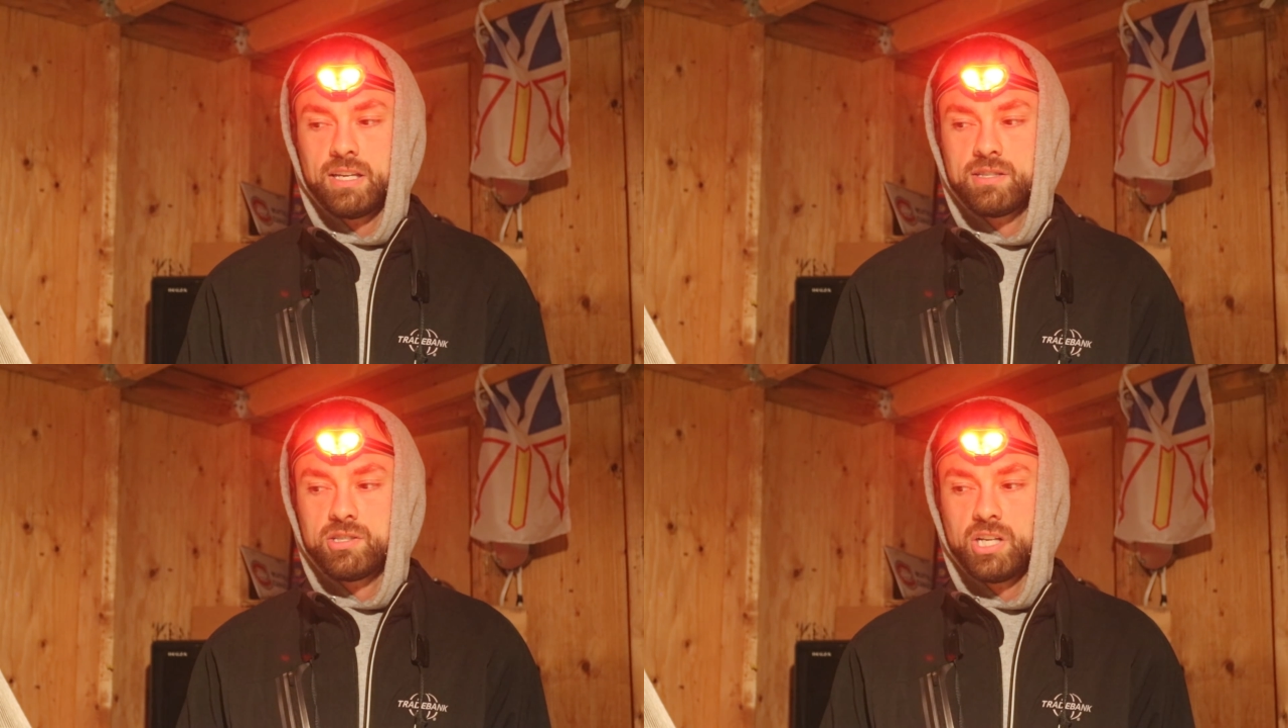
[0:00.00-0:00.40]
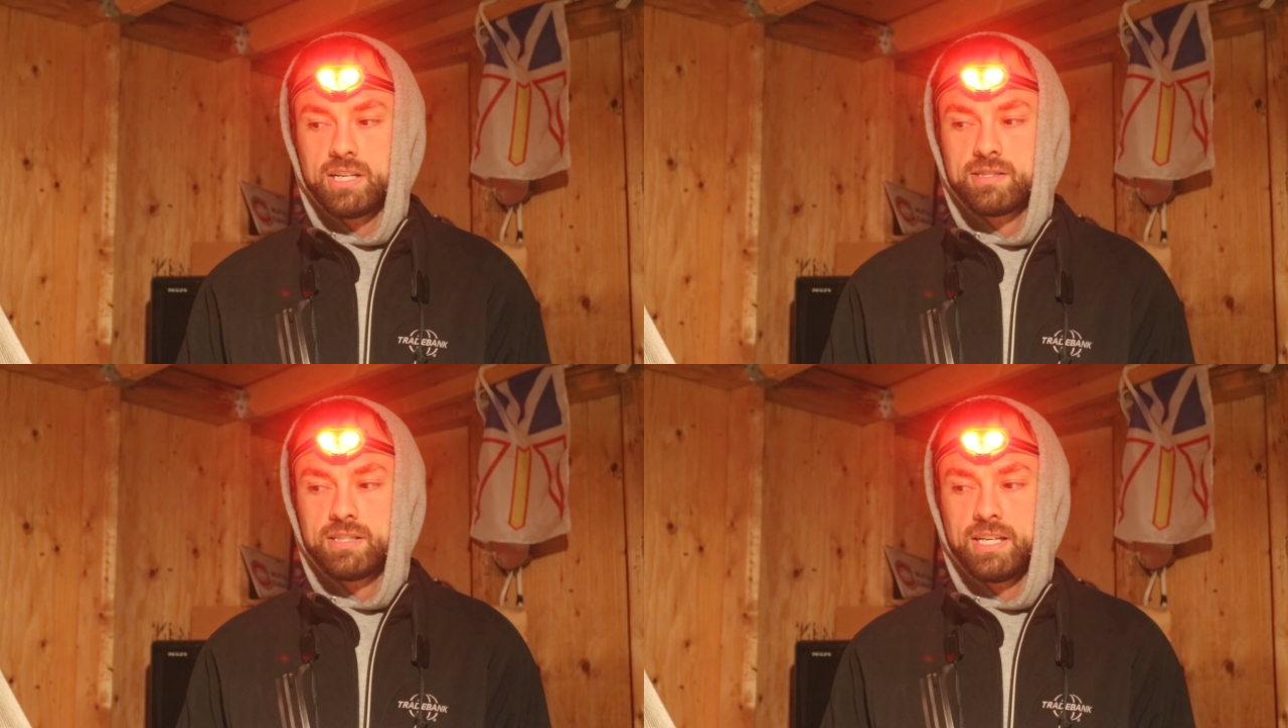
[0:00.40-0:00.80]
it's,
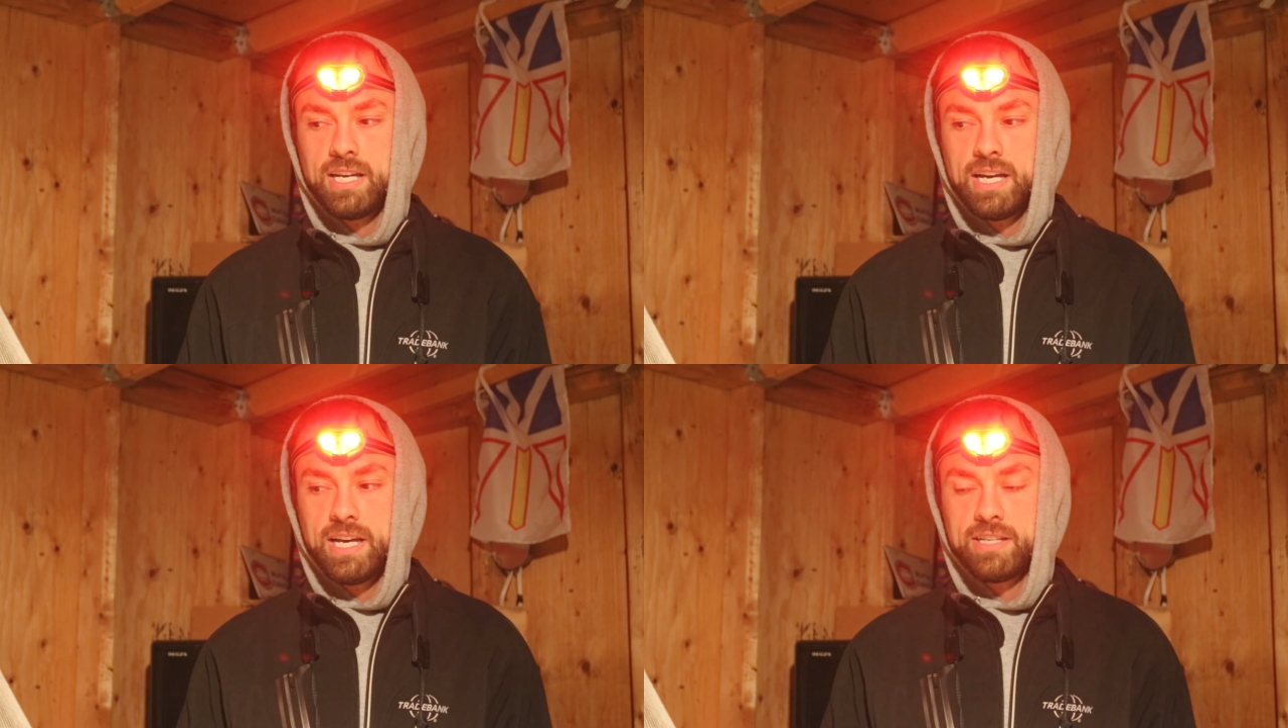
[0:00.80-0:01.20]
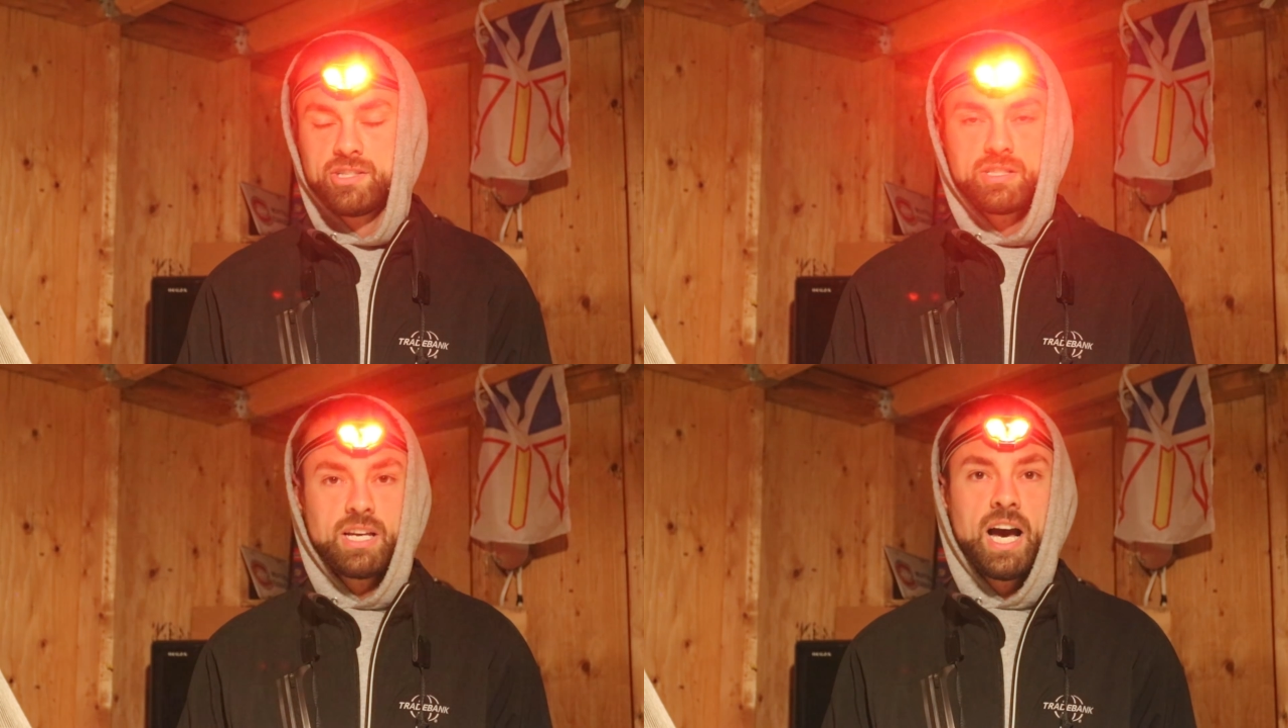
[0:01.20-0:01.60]
just, uh, it's
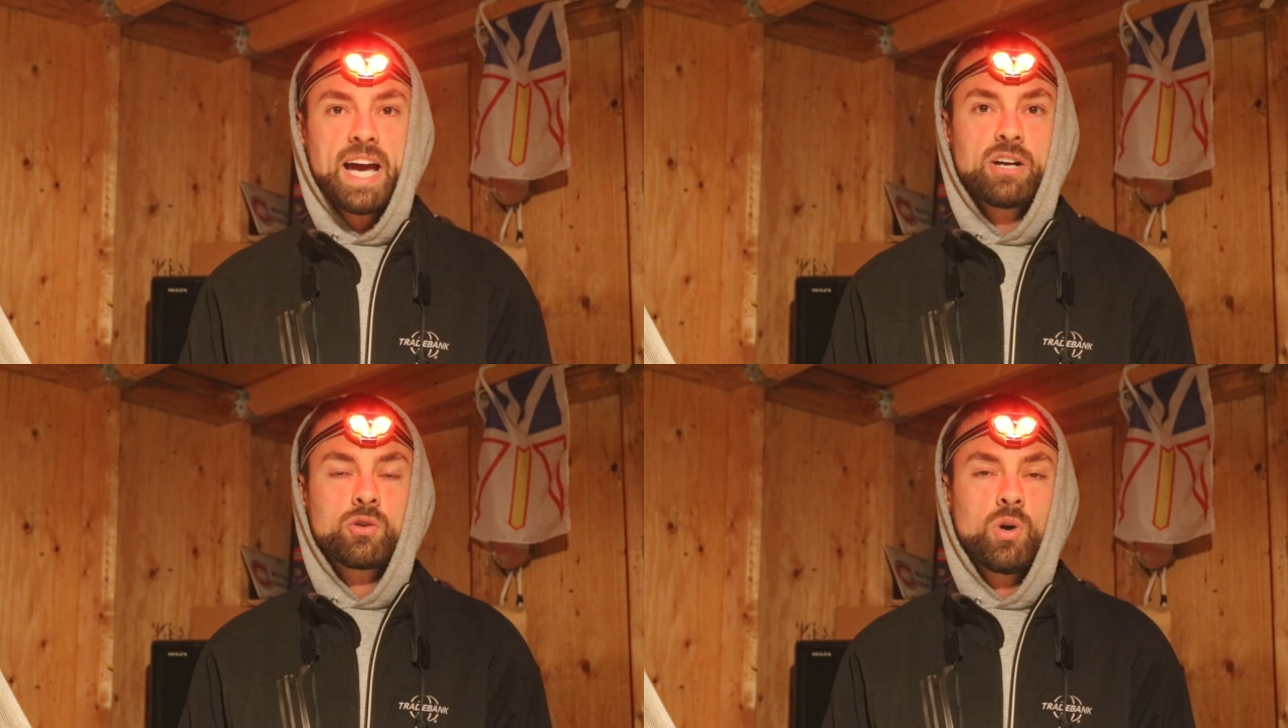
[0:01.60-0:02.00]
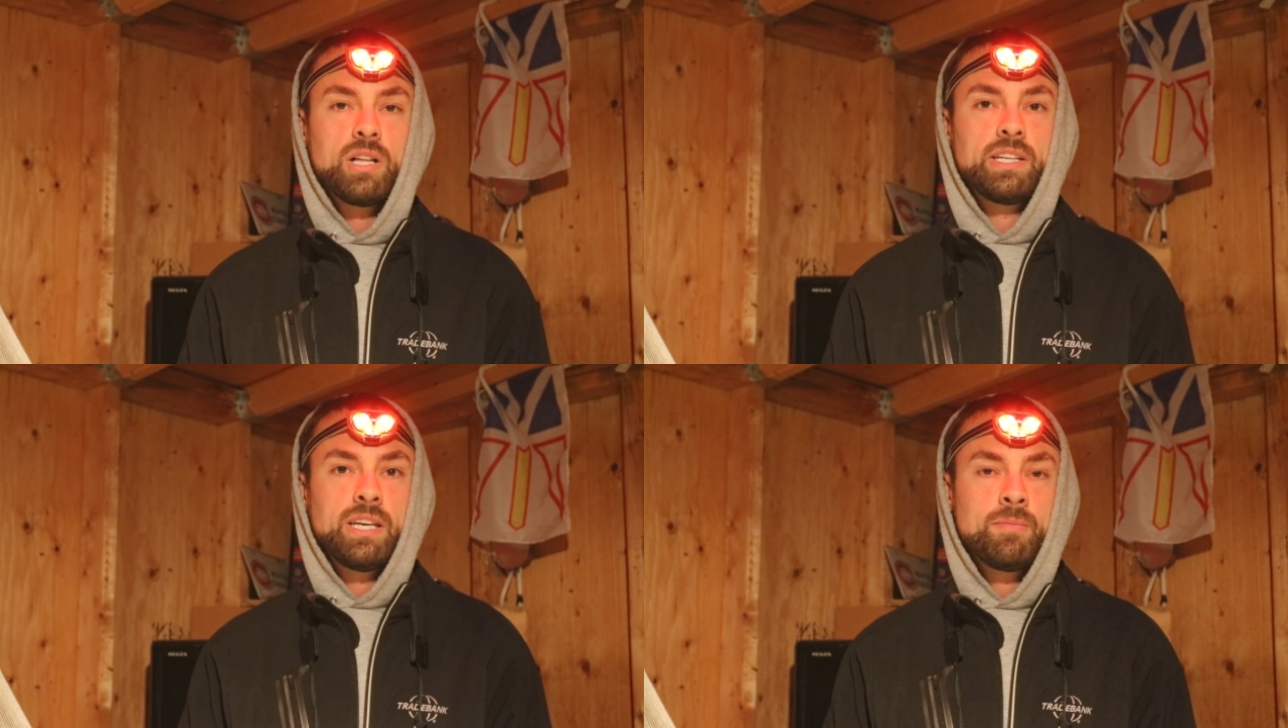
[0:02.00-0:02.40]
just a higher
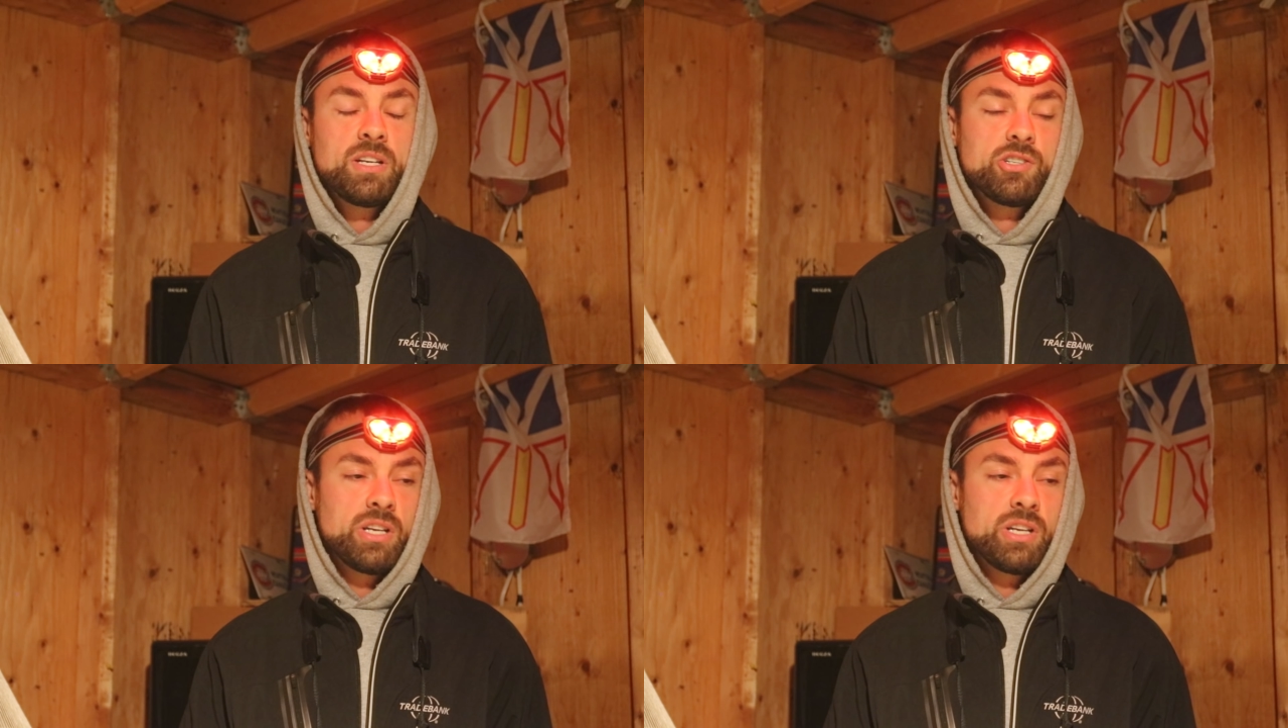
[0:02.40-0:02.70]
quality image,